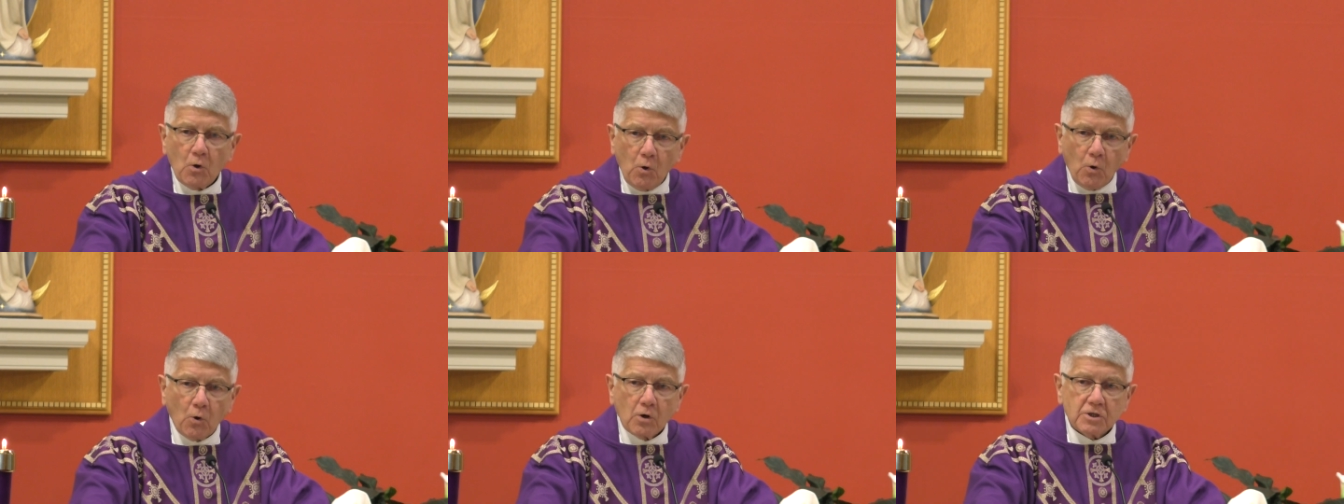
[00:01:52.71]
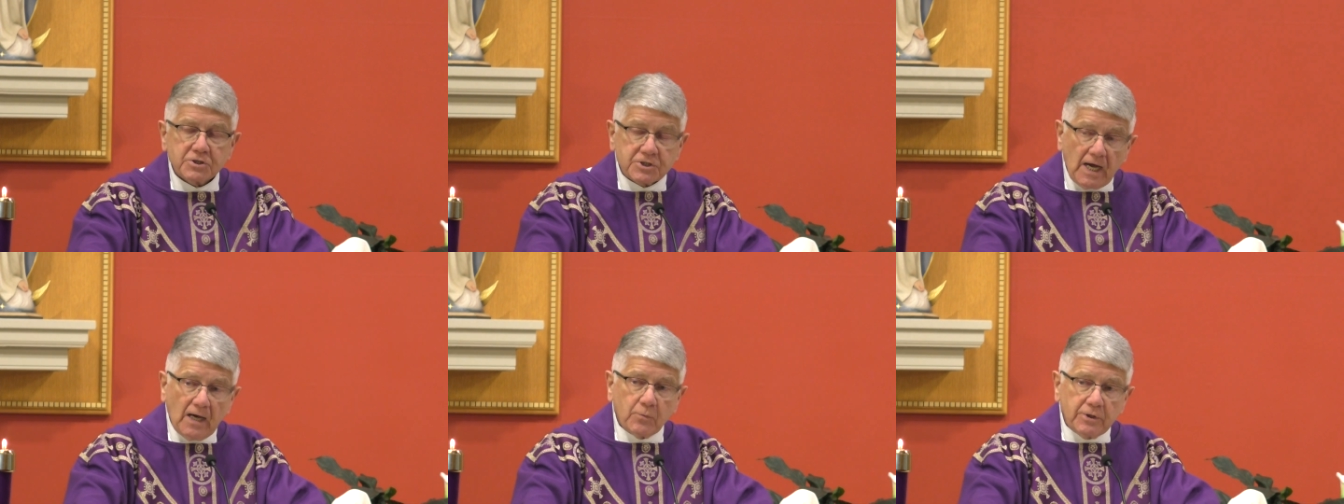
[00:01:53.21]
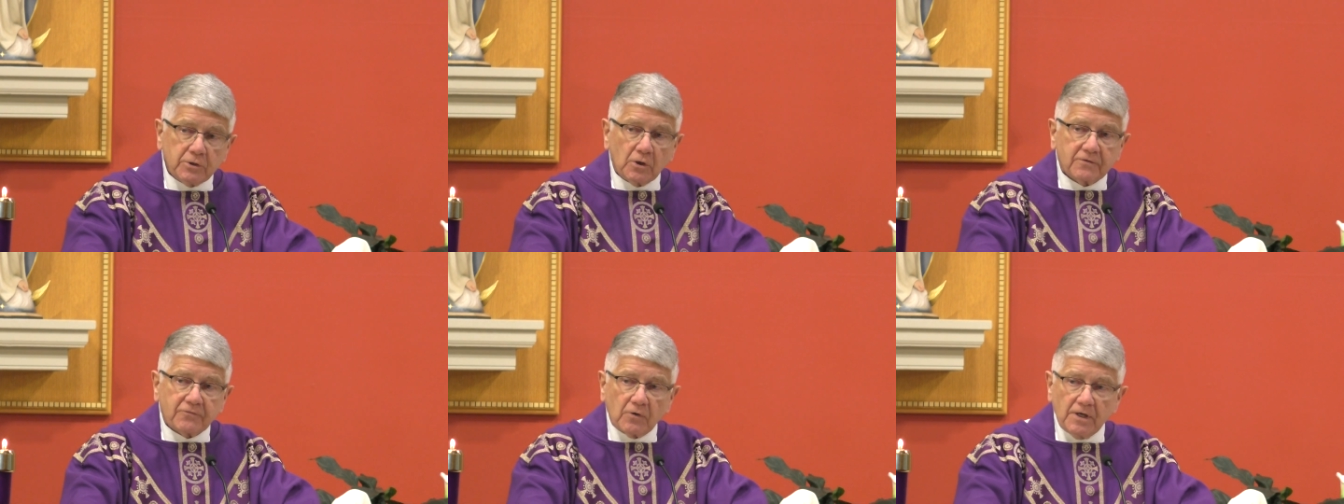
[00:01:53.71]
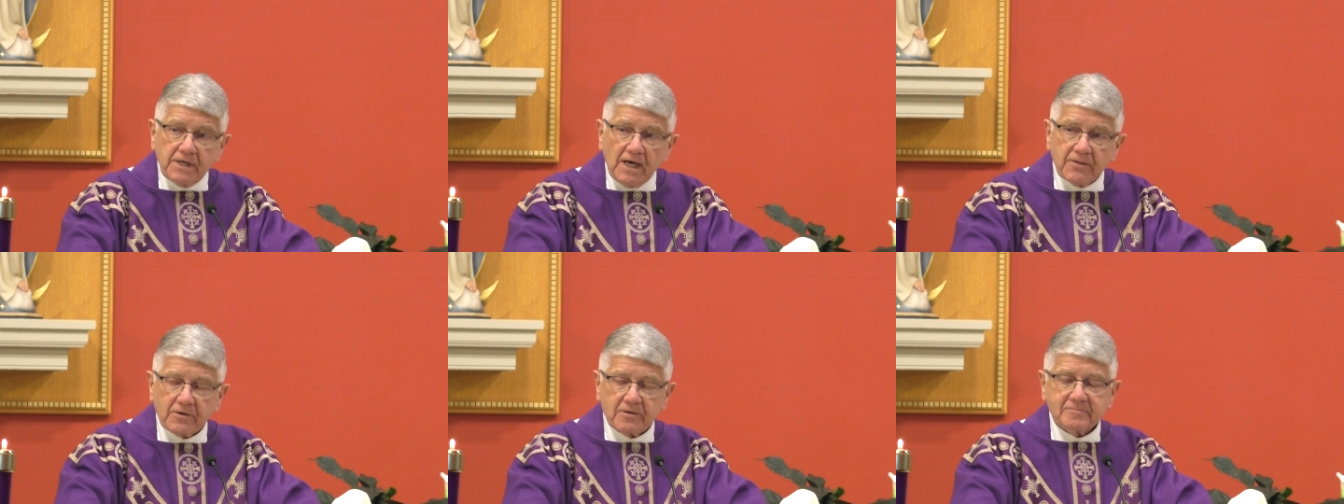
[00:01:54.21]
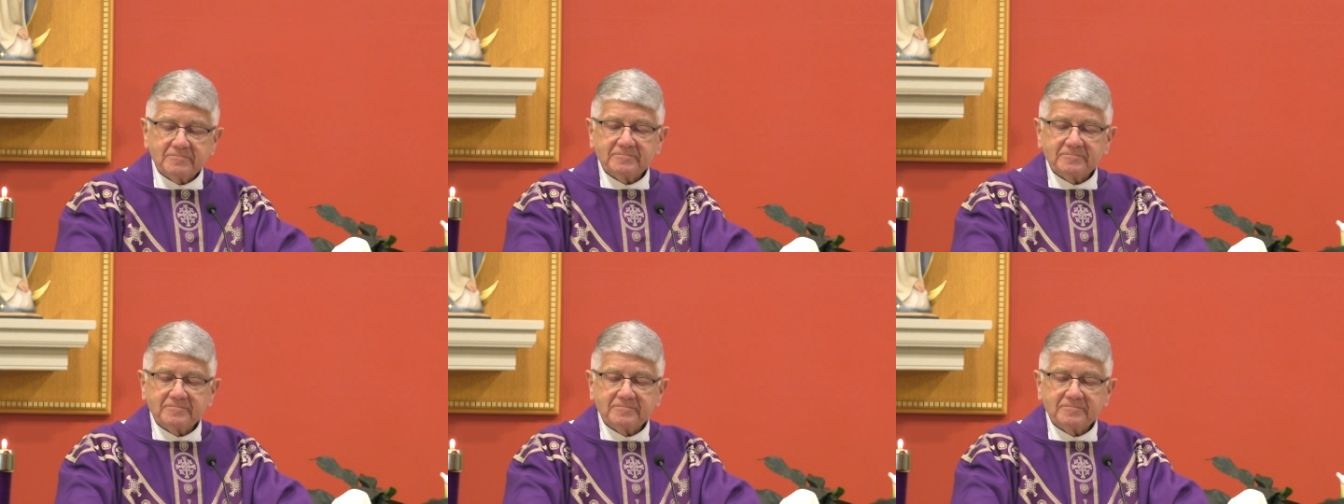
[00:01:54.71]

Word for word: or shall we look for another?